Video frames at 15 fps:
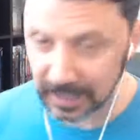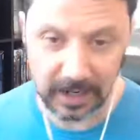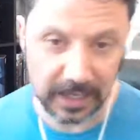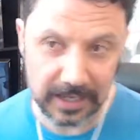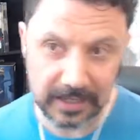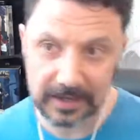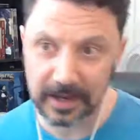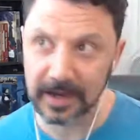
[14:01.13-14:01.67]
of
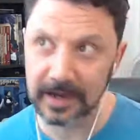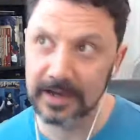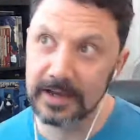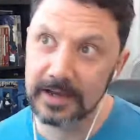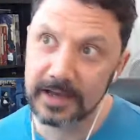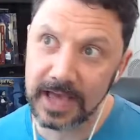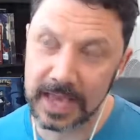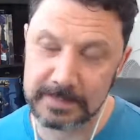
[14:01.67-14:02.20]
like uh,
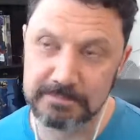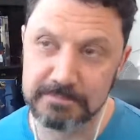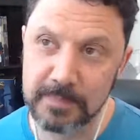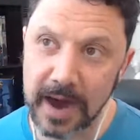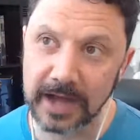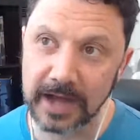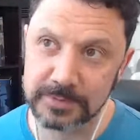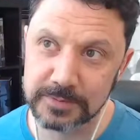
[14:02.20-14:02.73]
a
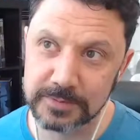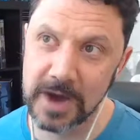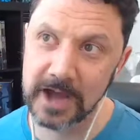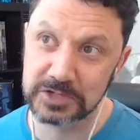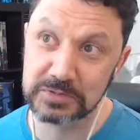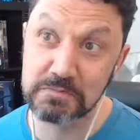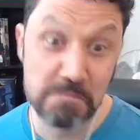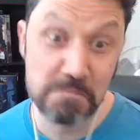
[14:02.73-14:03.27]
much,
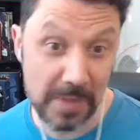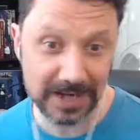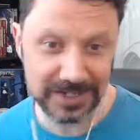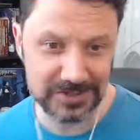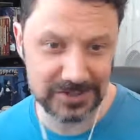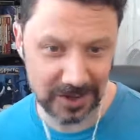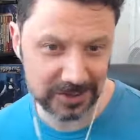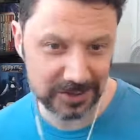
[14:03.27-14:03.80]
much, much
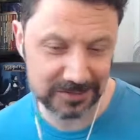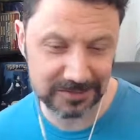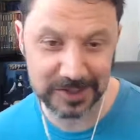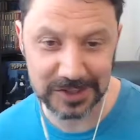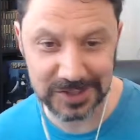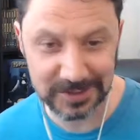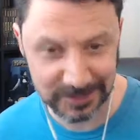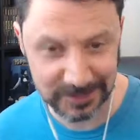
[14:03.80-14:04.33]
darker
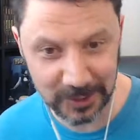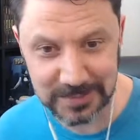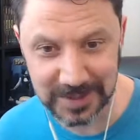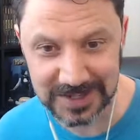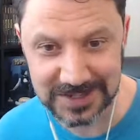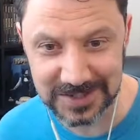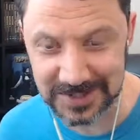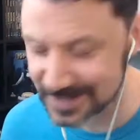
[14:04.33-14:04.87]
version of
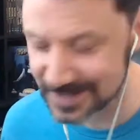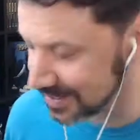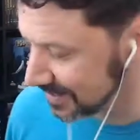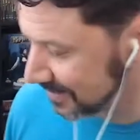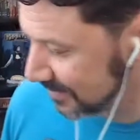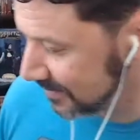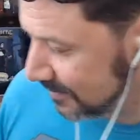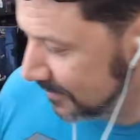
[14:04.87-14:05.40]
Ghostbusters.
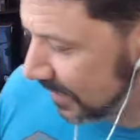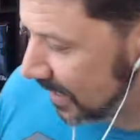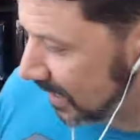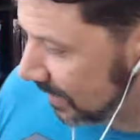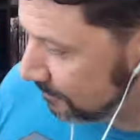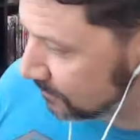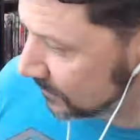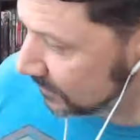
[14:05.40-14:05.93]

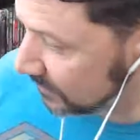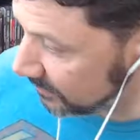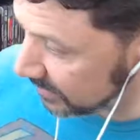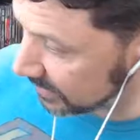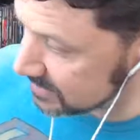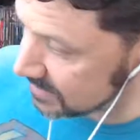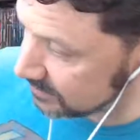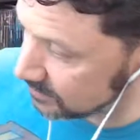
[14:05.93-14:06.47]
Um, then the
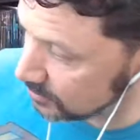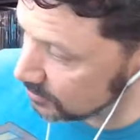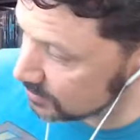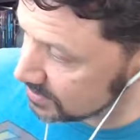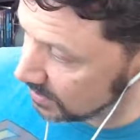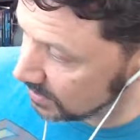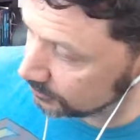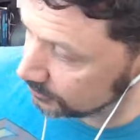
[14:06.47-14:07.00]
next thing they do is
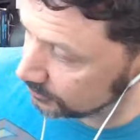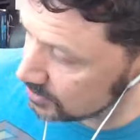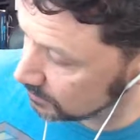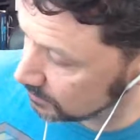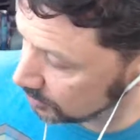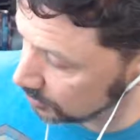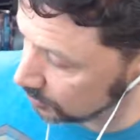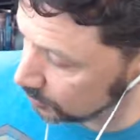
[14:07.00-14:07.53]
they introduce
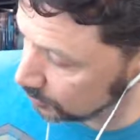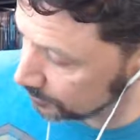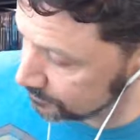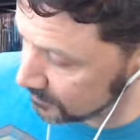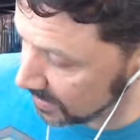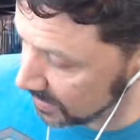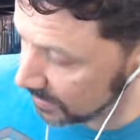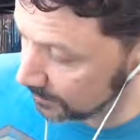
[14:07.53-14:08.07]
some new
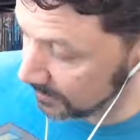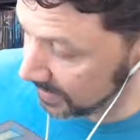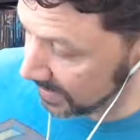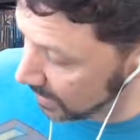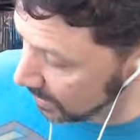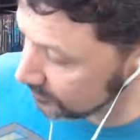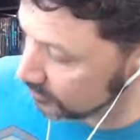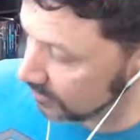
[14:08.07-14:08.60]
uh,
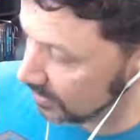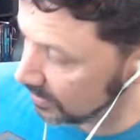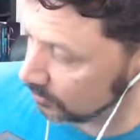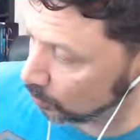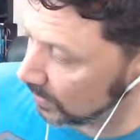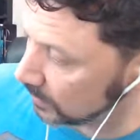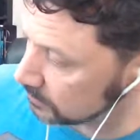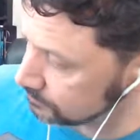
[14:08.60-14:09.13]
paths as
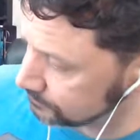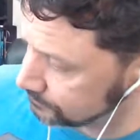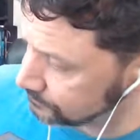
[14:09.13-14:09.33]
well.